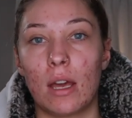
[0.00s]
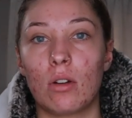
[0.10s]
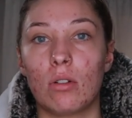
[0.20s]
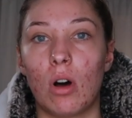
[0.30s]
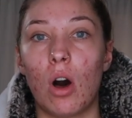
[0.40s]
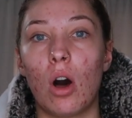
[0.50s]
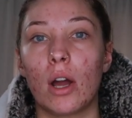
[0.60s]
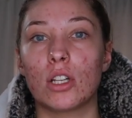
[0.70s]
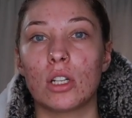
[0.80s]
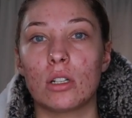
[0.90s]
ankle. Oh,
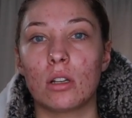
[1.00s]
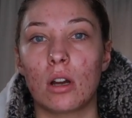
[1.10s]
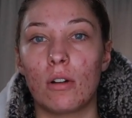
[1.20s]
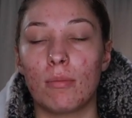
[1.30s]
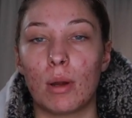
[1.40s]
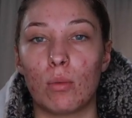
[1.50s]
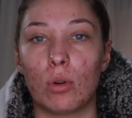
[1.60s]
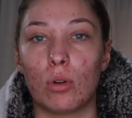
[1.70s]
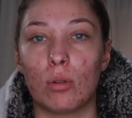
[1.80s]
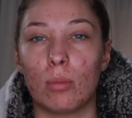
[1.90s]
I should have took off my
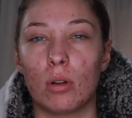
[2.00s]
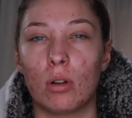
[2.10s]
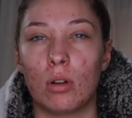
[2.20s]
robe.